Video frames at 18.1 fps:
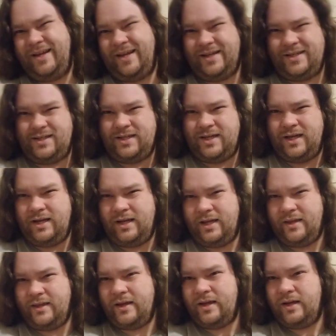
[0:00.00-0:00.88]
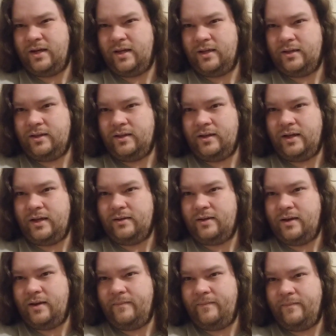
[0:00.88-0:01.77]
I say it like that.
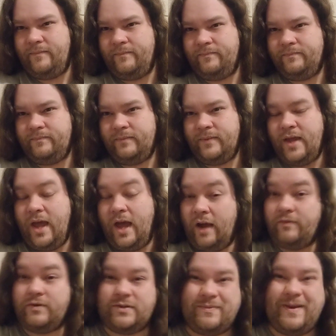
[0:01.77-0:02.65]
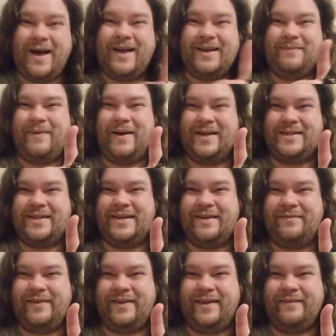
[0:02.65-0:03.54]
I respond
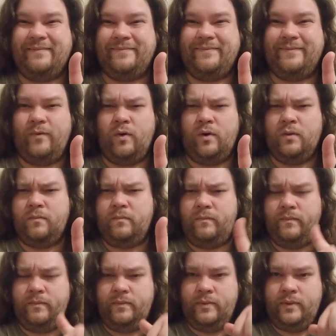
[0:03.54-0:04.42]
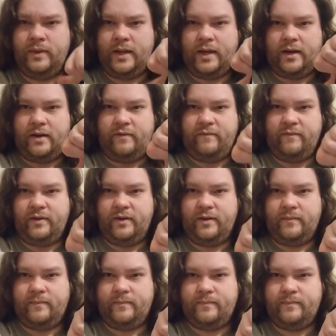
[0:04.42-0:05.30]
positively, or
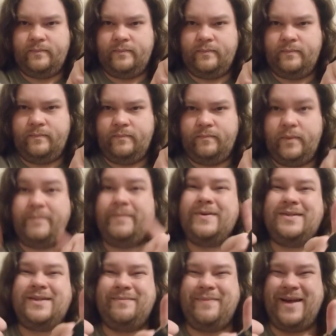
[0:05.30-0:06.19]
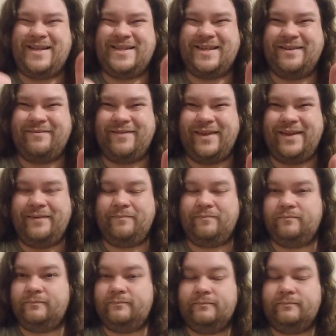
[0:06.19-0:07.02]
negatively, but mostly positively.